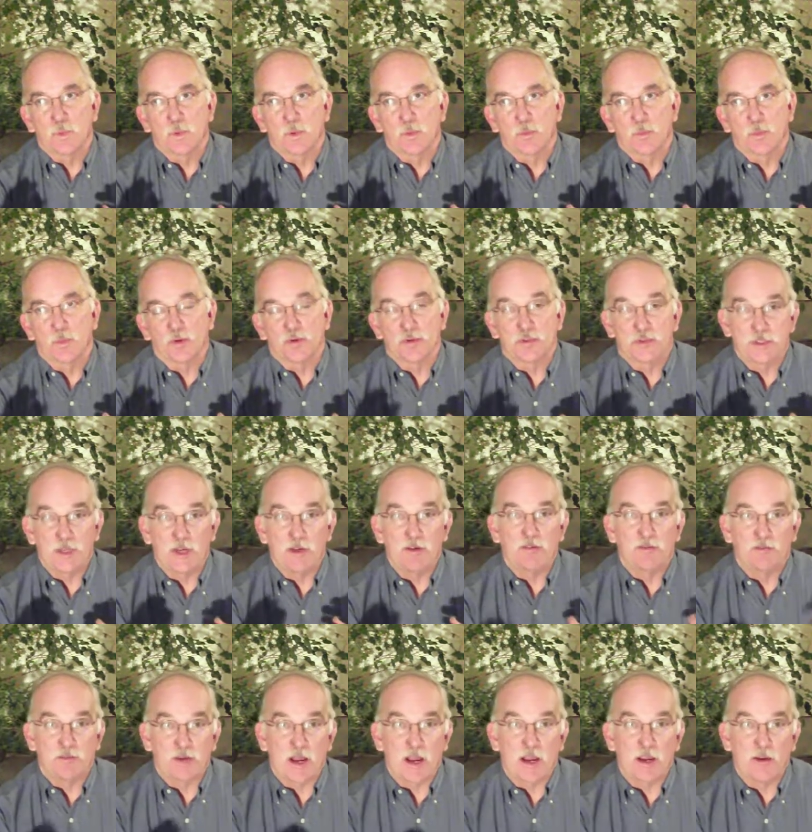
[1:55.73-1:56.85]
perceived
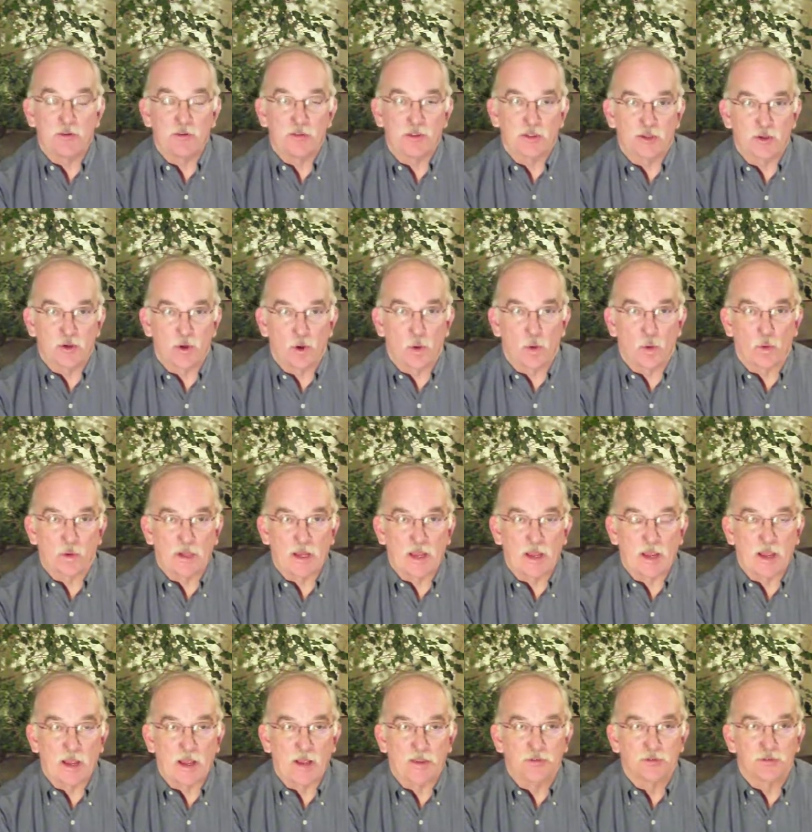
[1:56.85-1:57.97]
value the gold
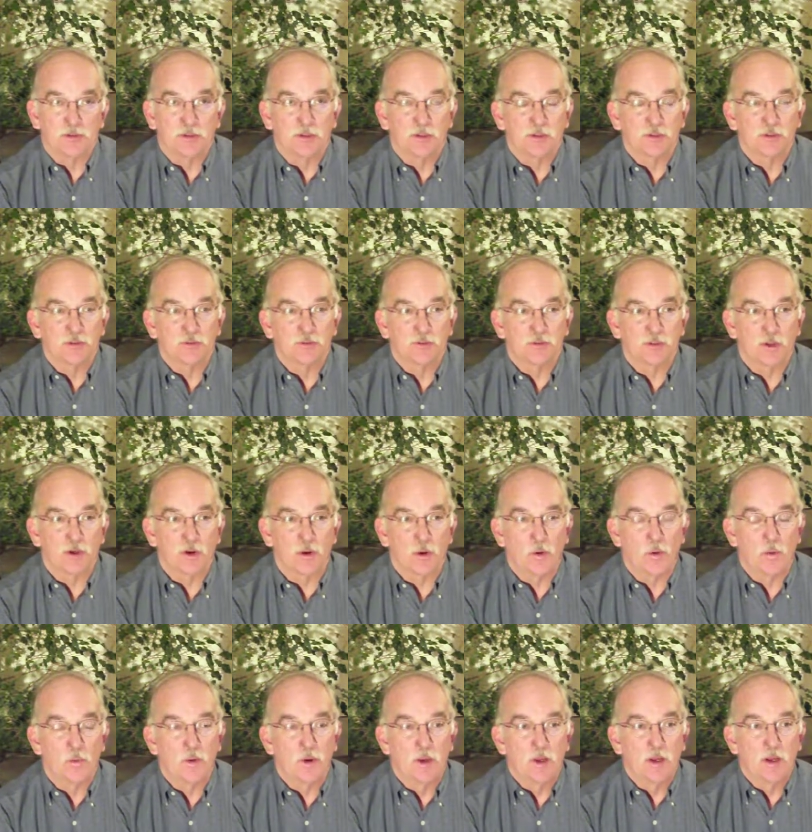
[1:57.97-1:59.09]
has.
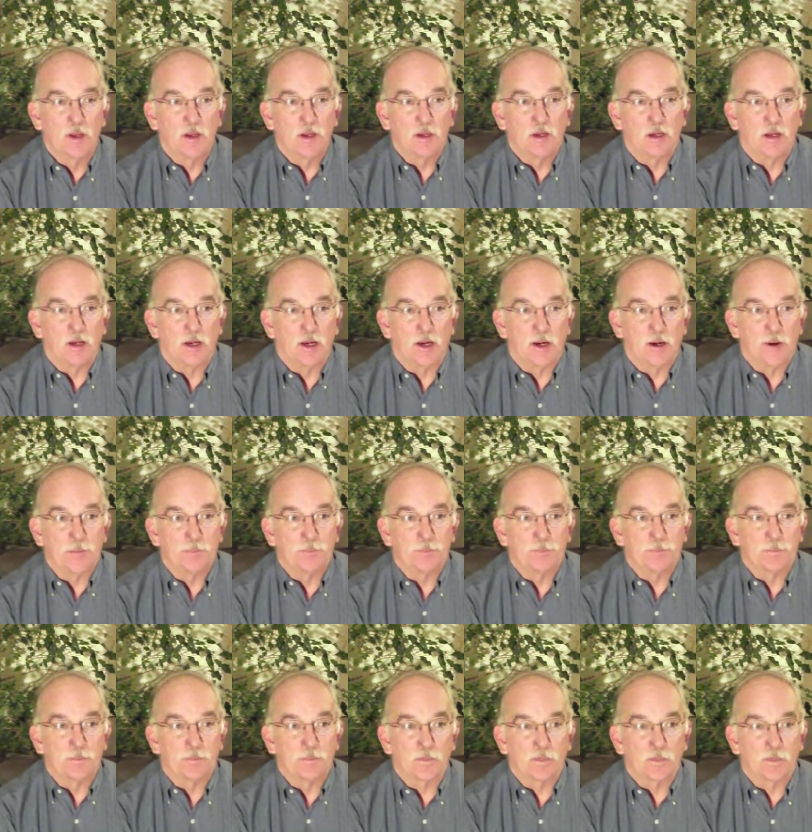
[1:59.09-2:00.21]
So,
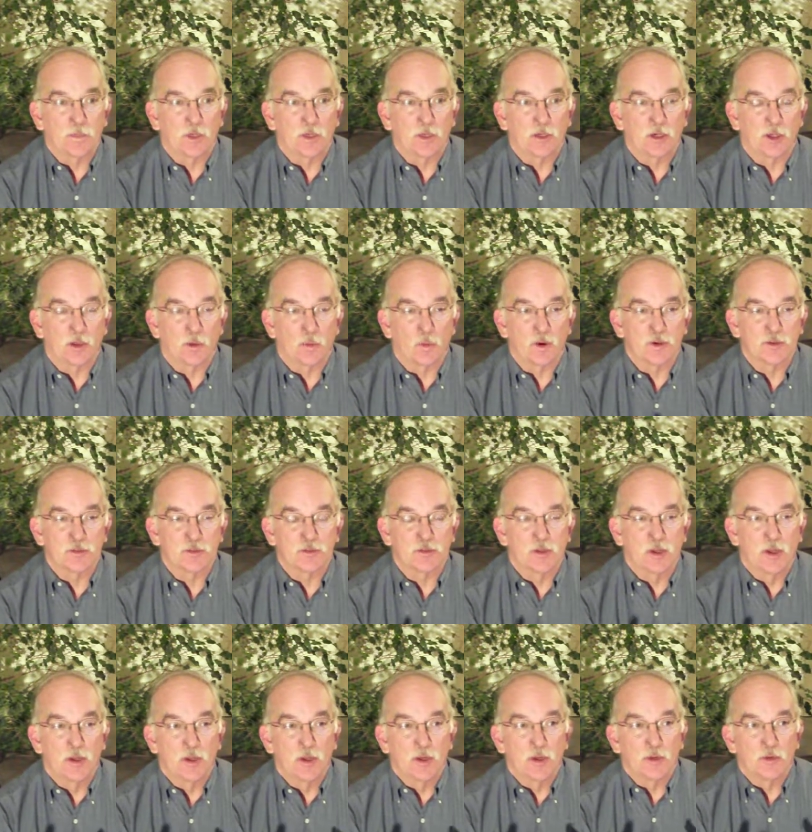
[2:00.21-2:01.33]
in other words,
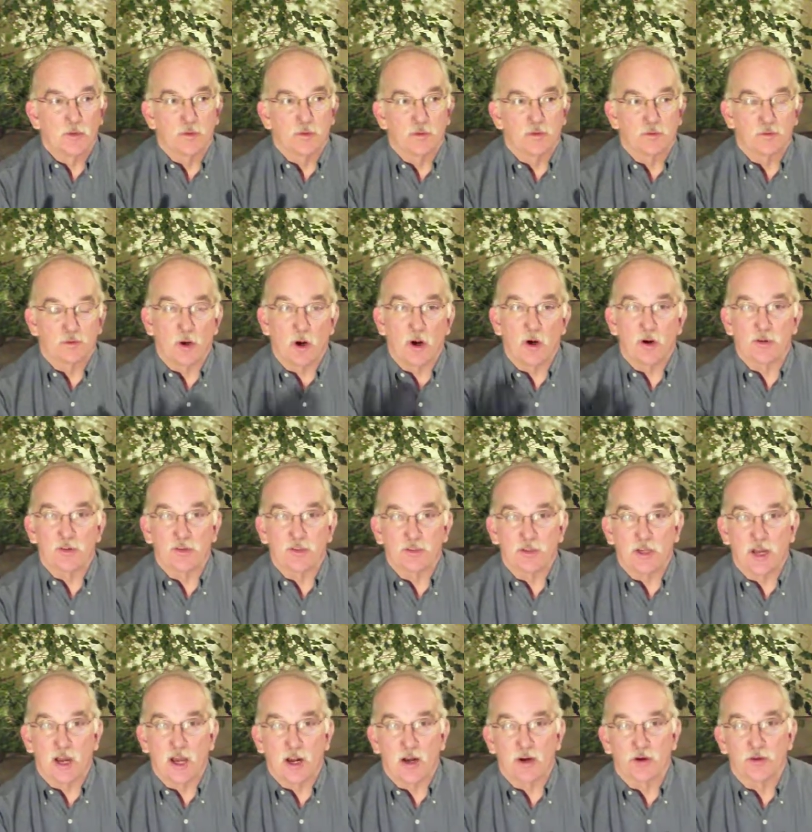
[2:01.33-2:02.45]
the stronger the
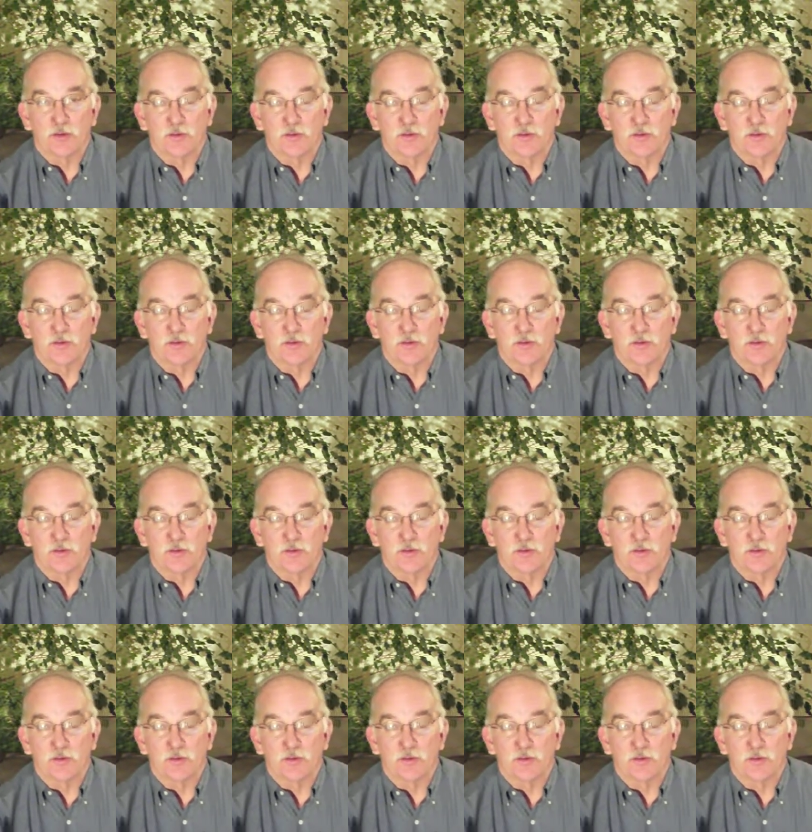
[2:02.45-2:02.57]
dollar, the